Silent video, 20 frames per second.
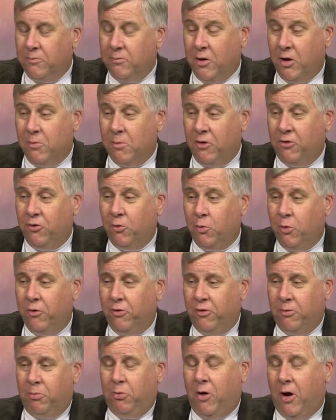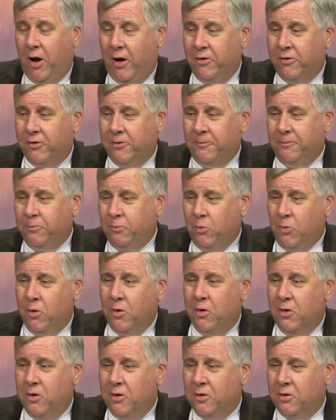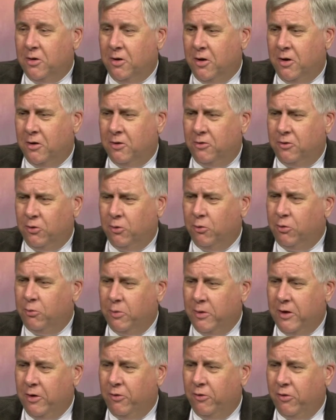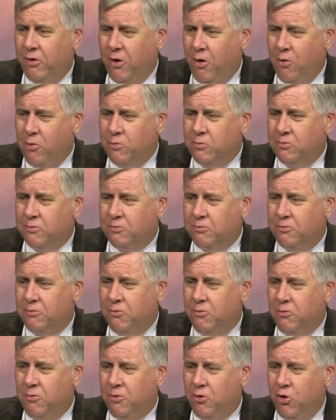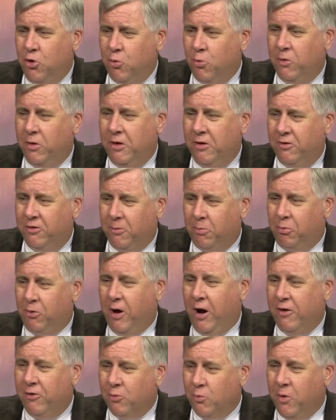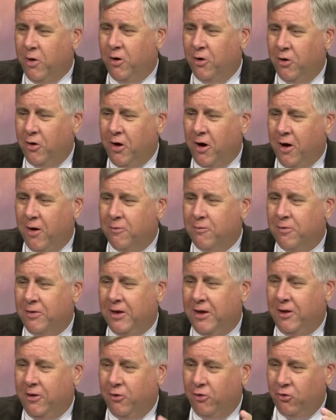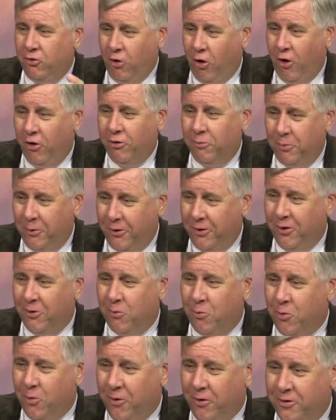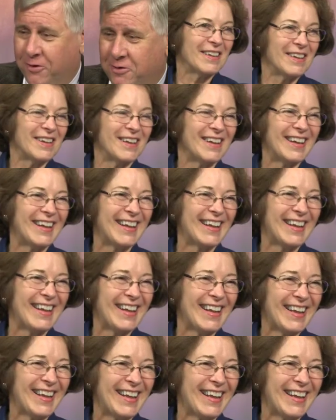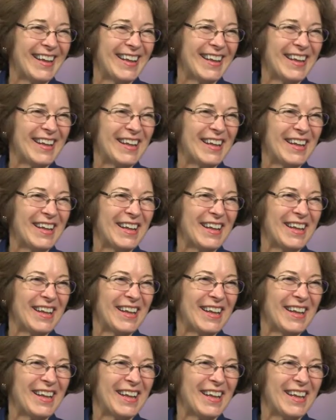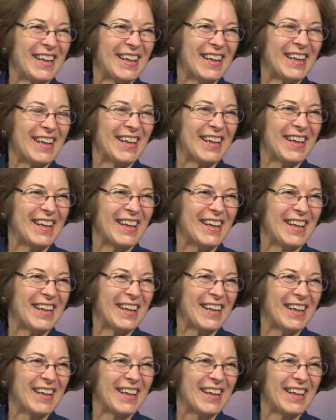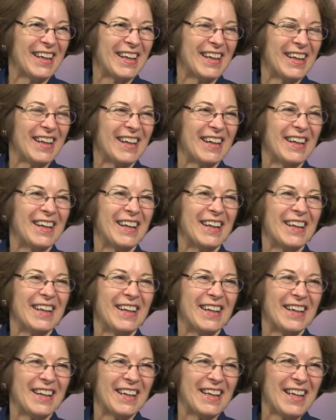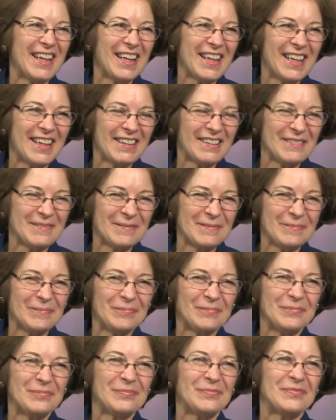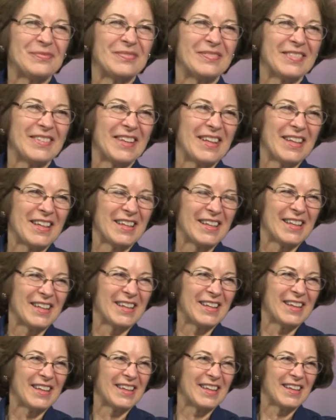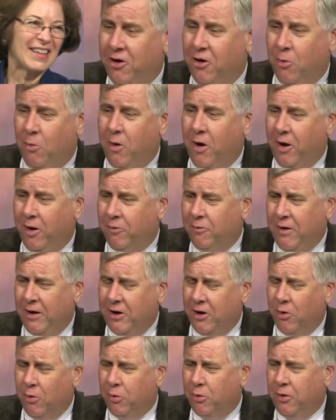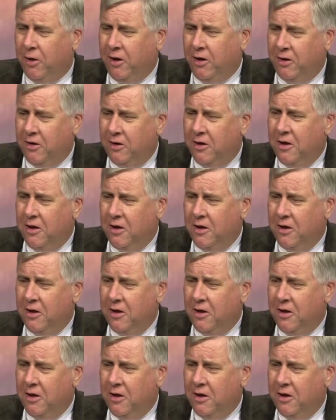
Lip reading: now you mentioned the word surprise. 2-3 years ago, you were the surprise winner of the Salisbury Award. Do you want to talk about that? They came to the concert and gave you the big award, and you had no idea it was coming. They hadn't given it in a while. In fact, I don't think, and